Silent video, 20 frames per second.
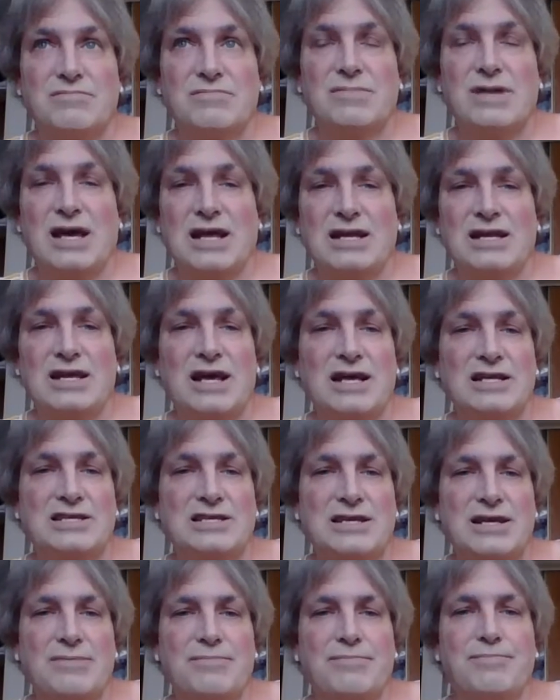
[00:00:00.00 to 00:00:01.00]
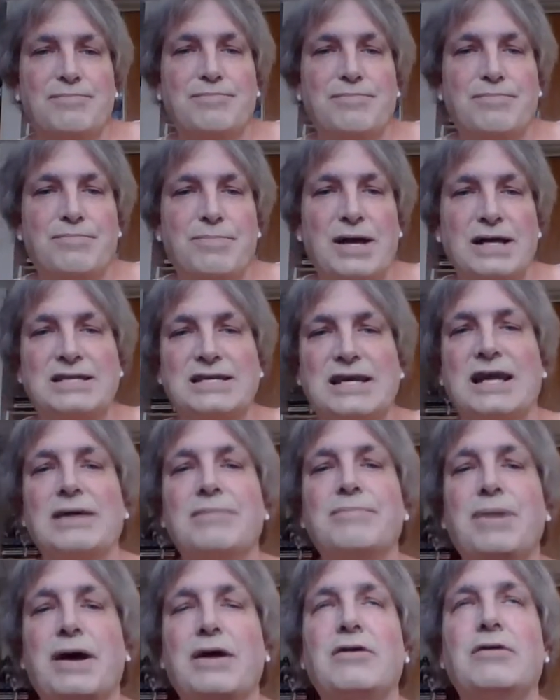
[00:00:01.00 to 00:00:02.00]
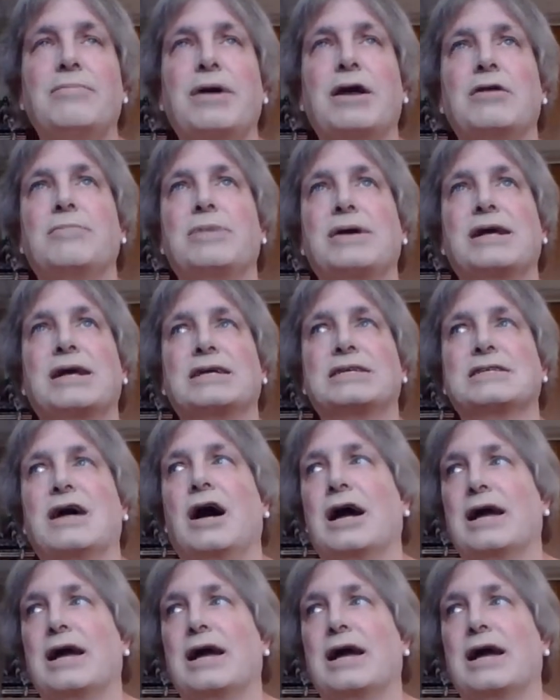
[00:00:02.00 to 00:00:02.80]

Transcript: And it's getting better and better because